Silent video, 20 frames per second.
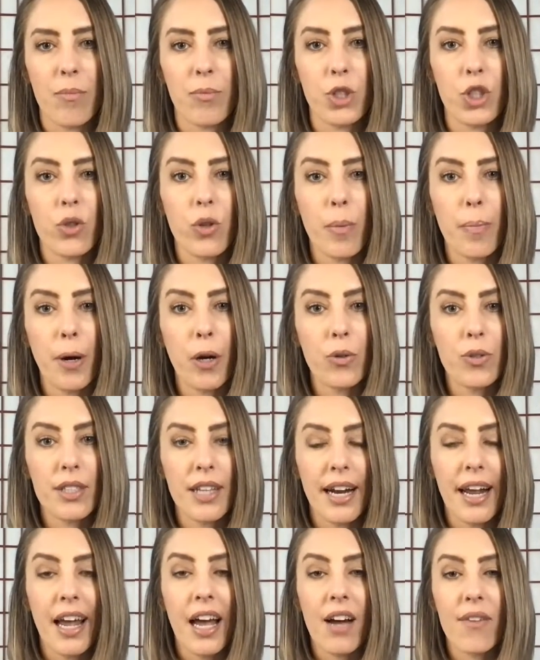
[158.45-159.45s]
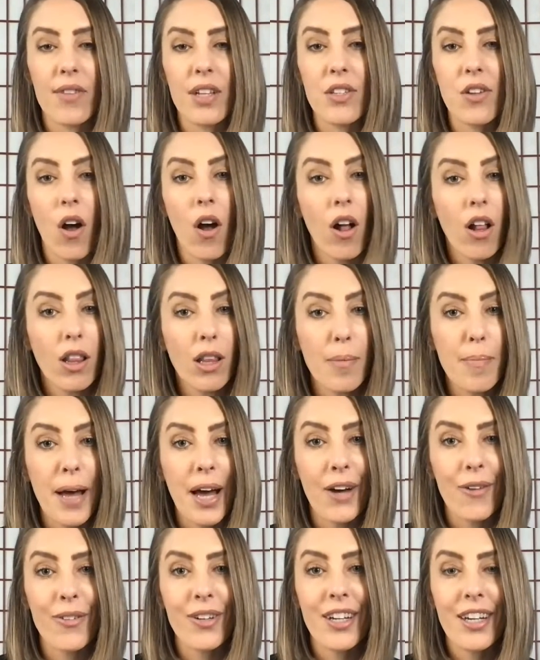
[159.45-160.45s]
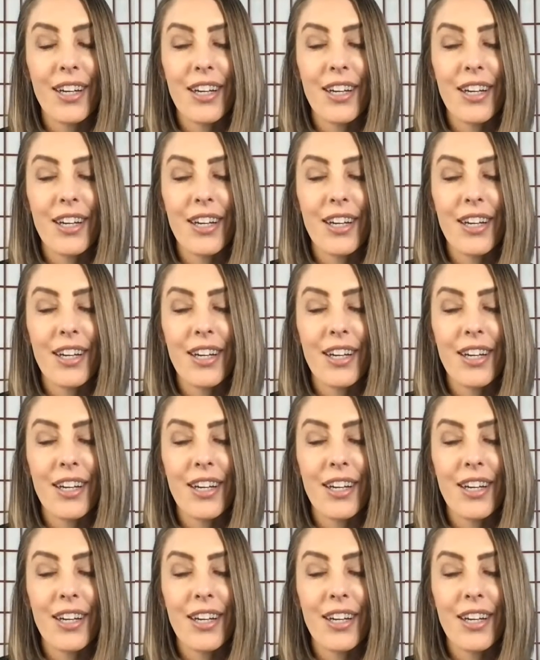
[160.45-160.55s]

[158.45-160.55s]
to a post that I have that's all about